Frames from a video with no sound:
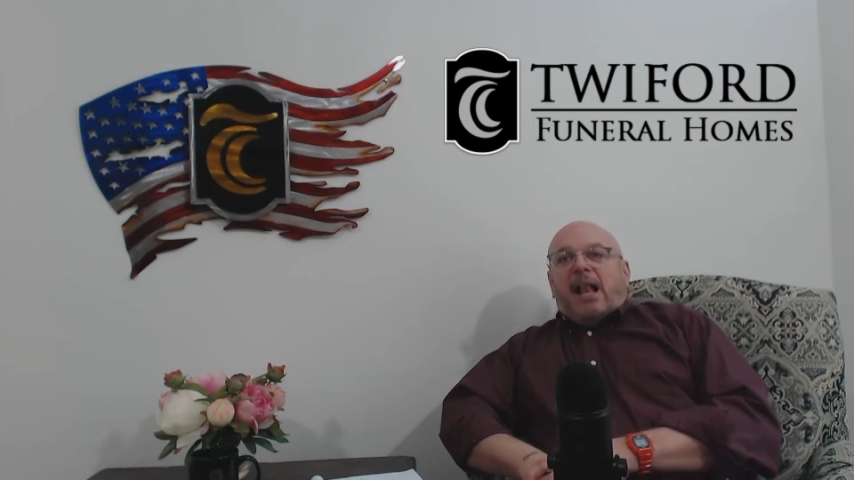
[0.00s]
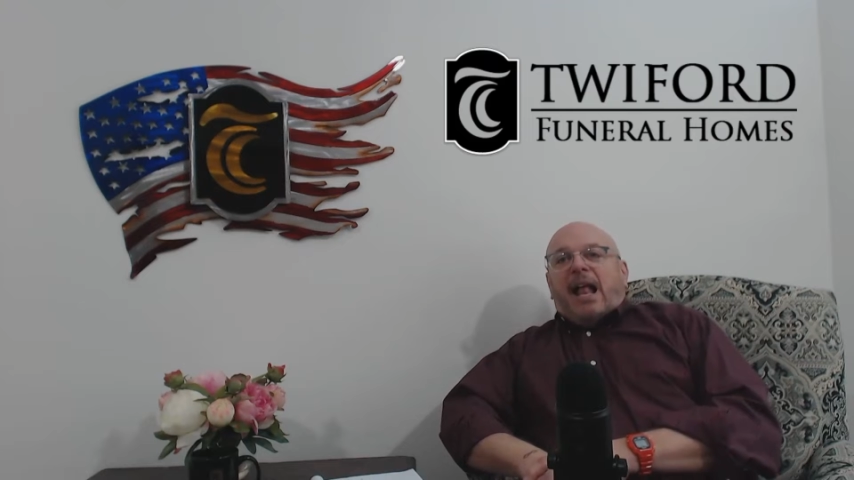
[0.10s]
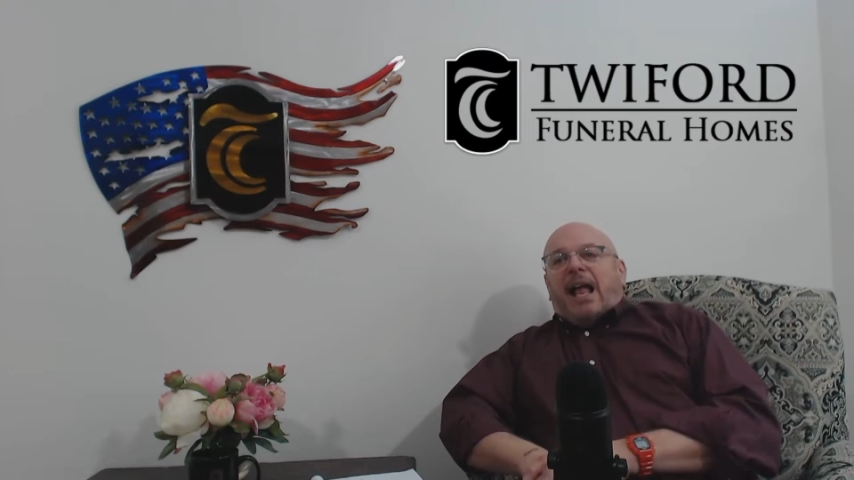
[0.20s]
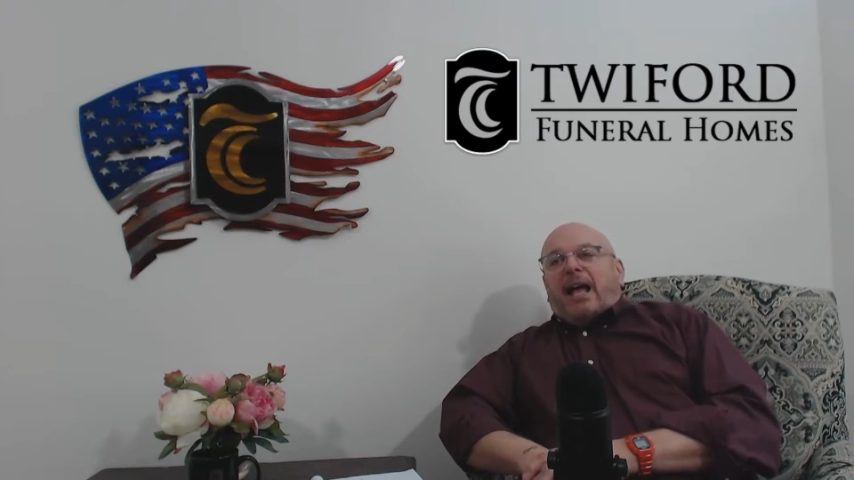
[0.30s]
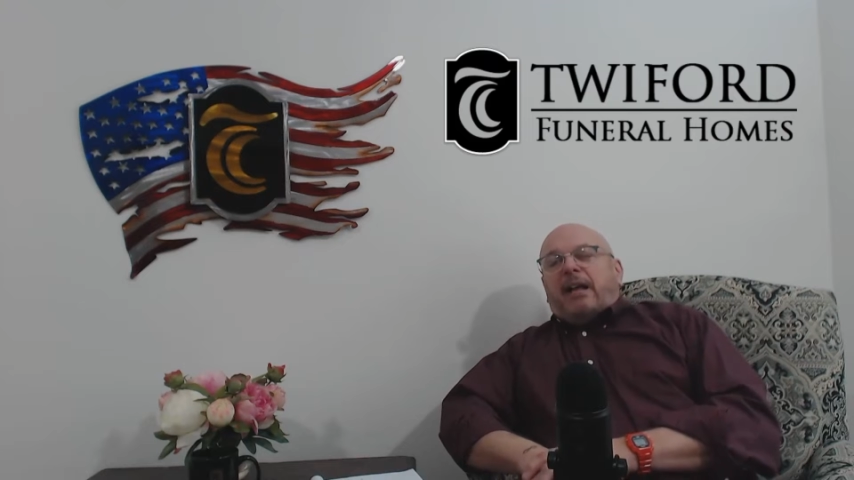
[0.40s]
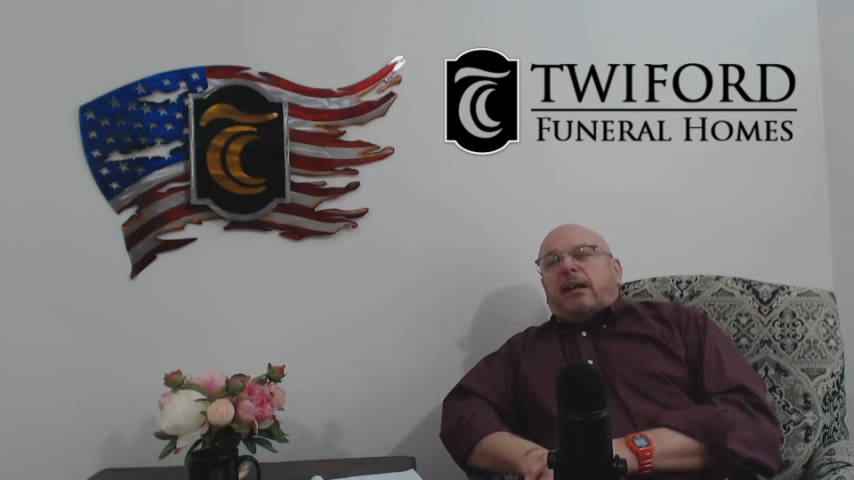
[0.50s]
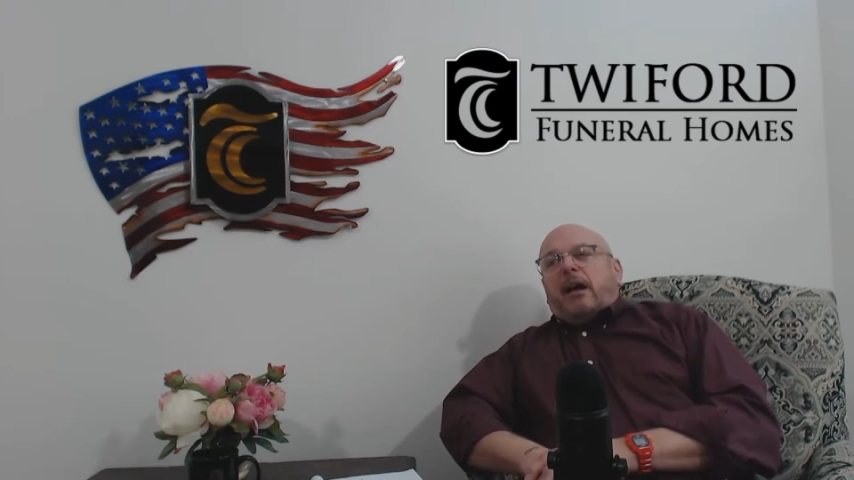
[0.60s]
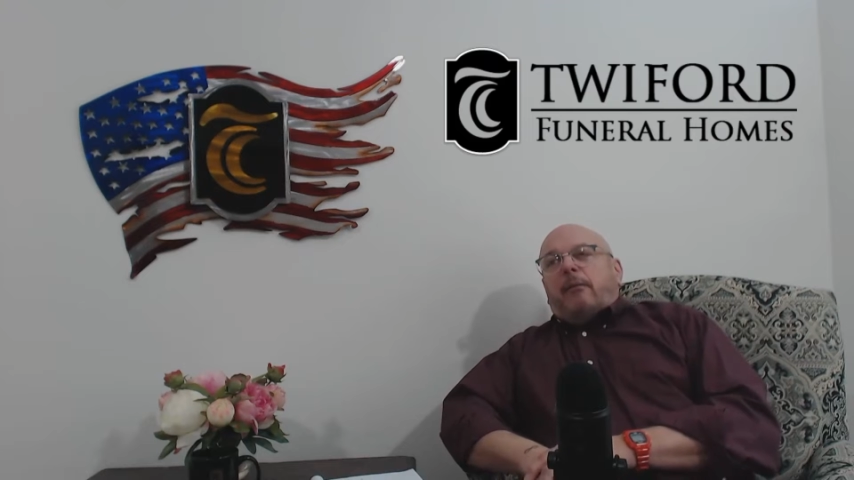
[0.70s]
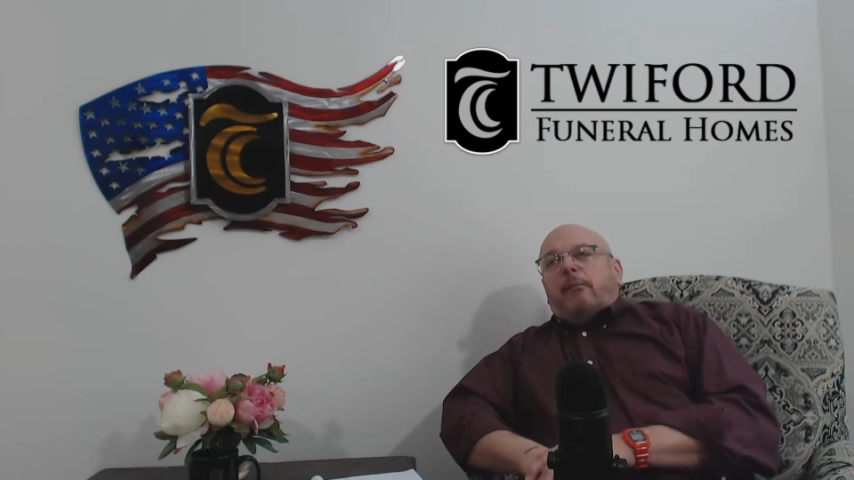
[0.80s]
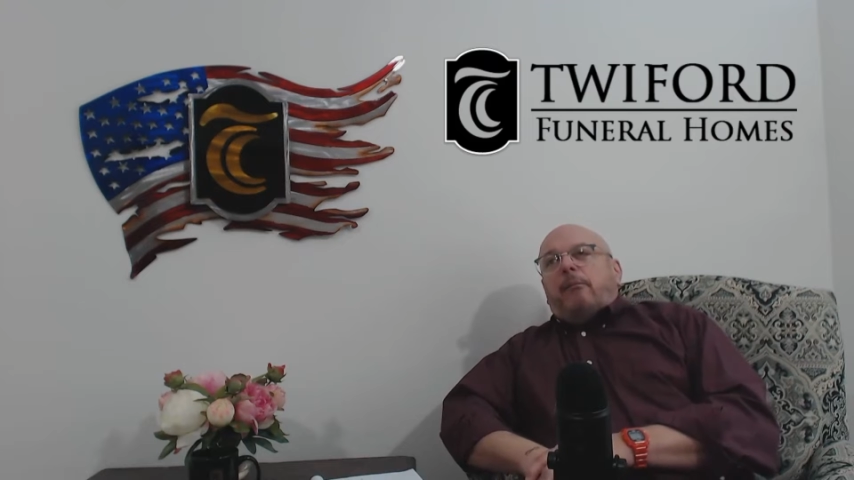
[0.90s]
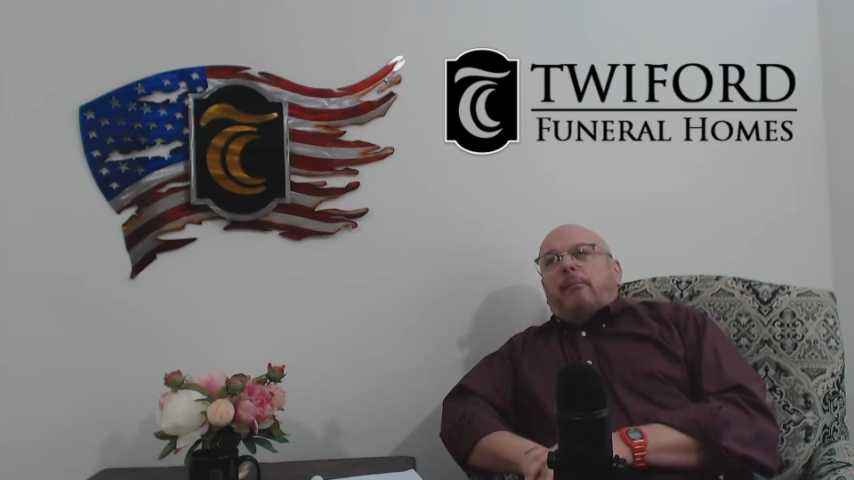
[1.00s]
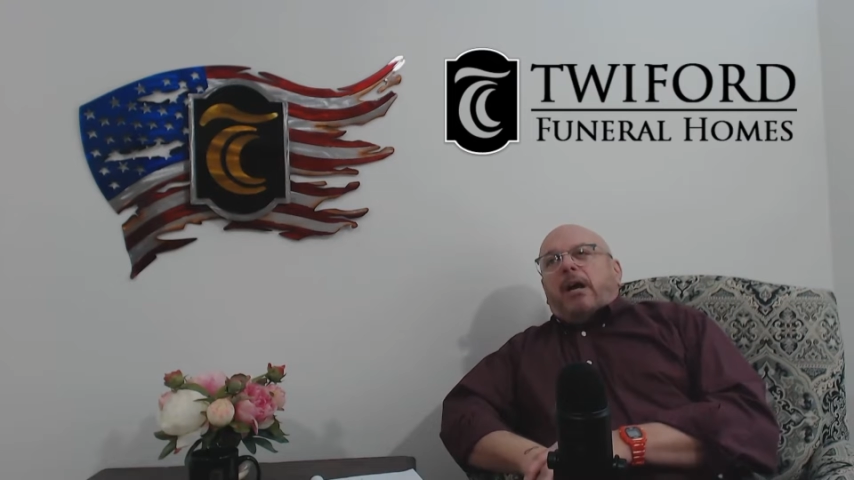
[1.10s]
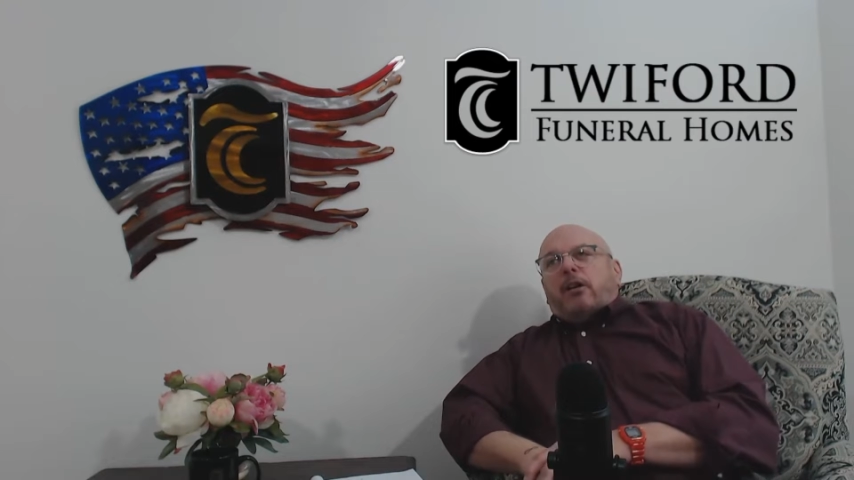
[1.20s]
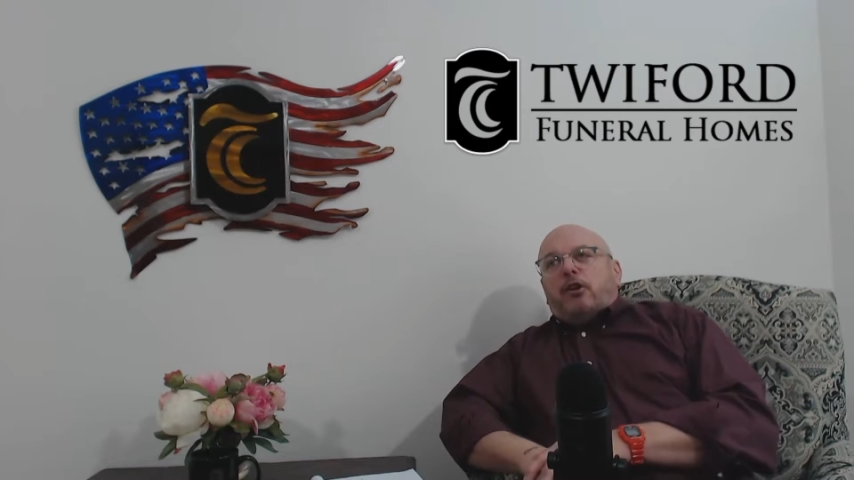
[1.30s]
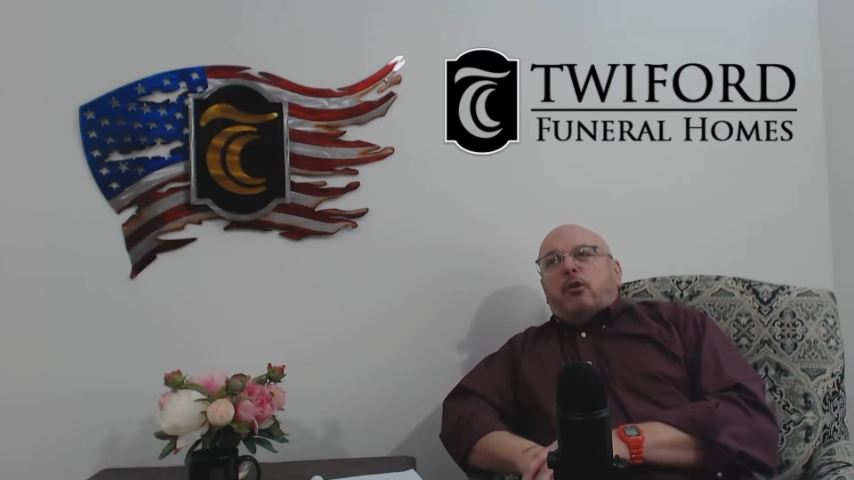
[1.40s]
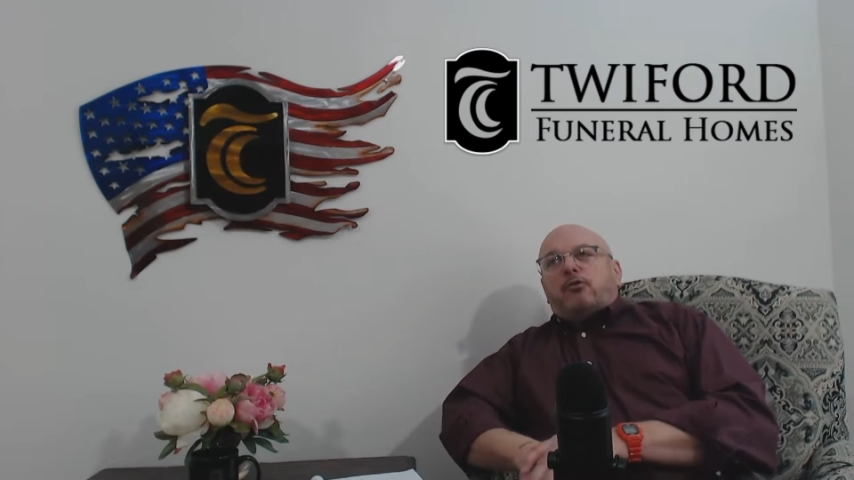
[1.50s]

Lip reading: and but